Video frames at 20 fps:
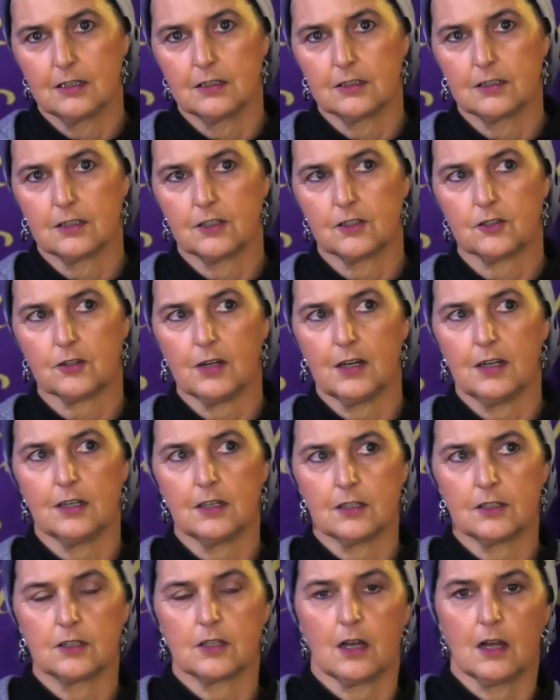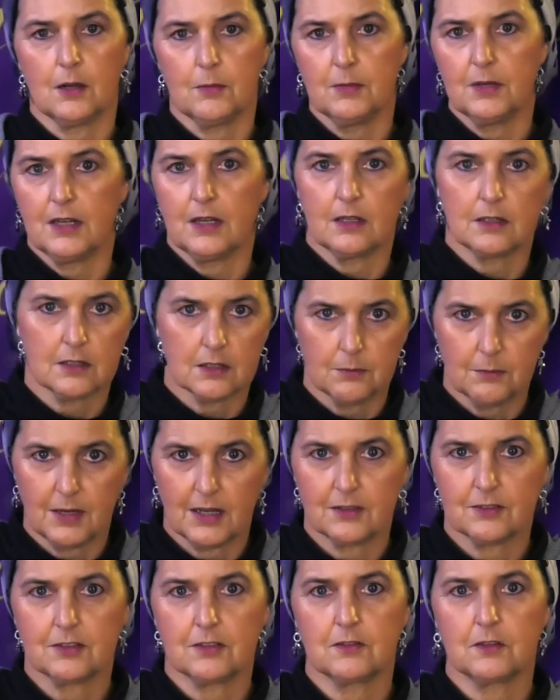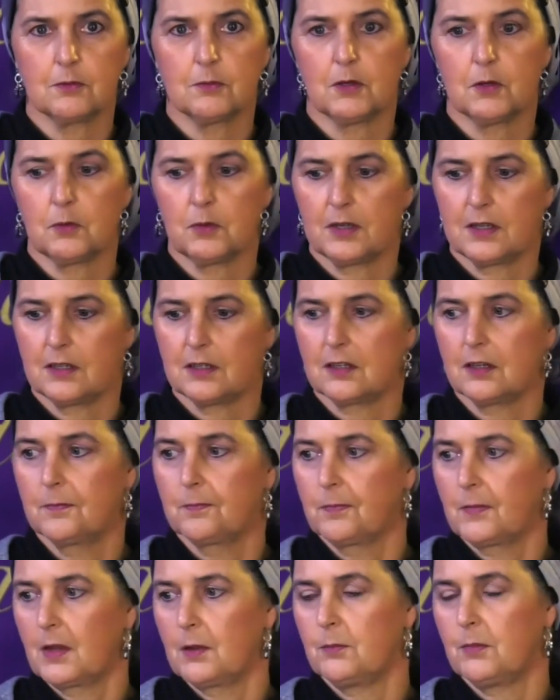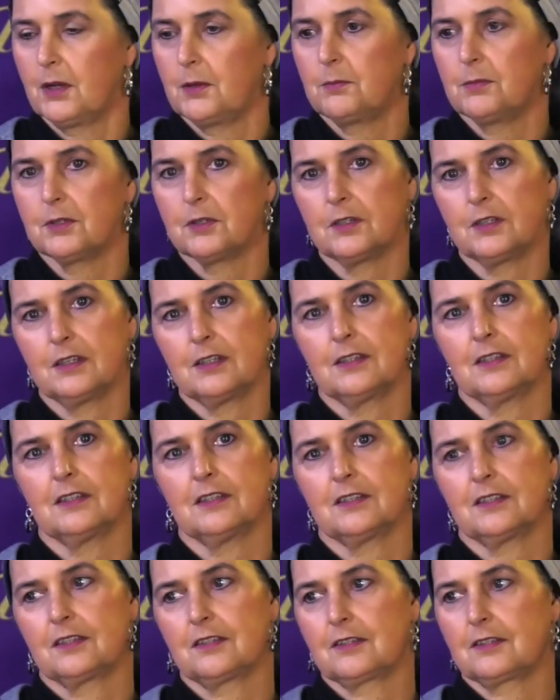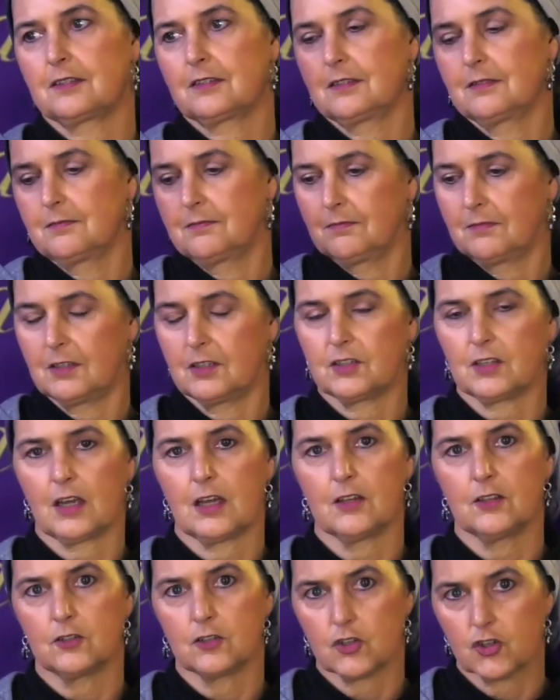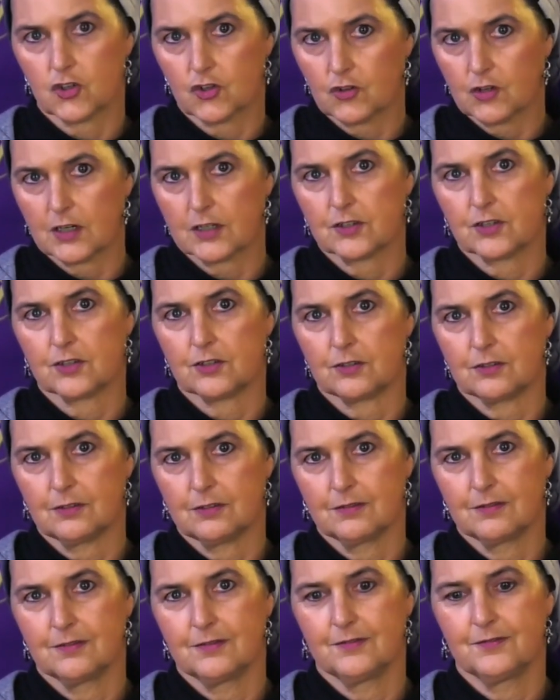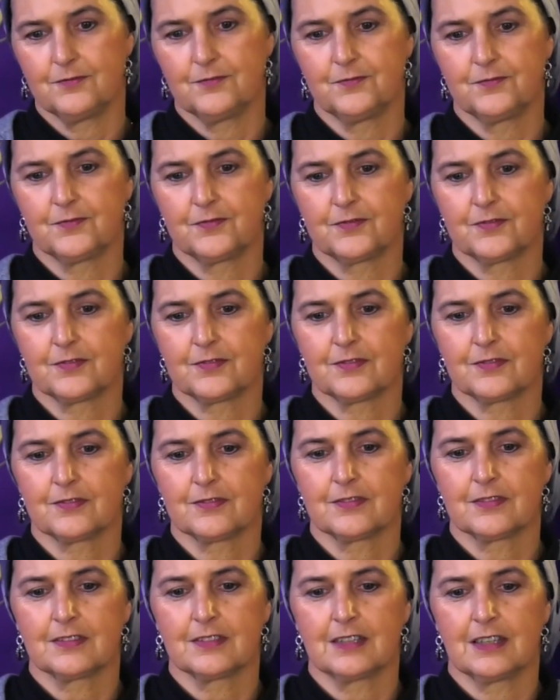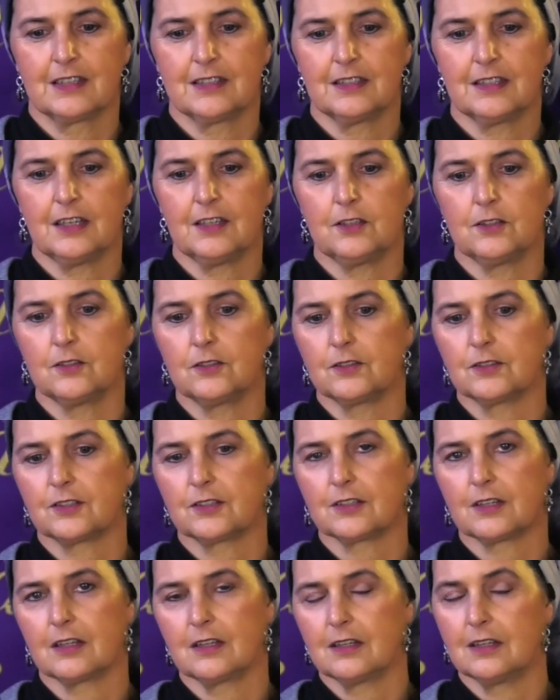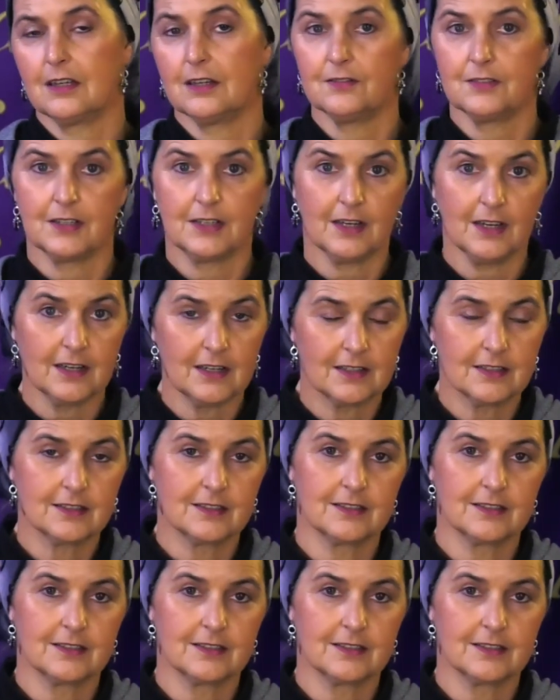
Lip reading: to try to dominate the Mount of the Moed by building this other structure, they used levana.